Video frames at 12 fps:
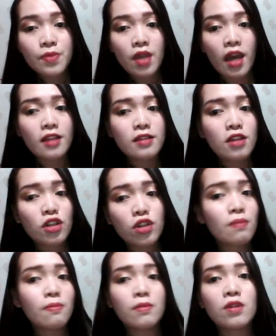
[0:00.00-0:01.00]
and not
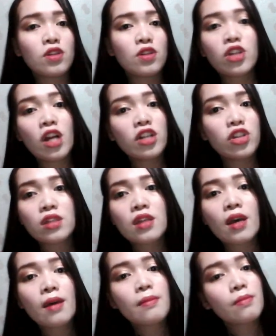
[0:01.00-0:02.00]
just judging
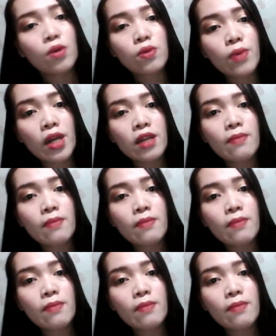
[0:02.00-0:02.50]
them already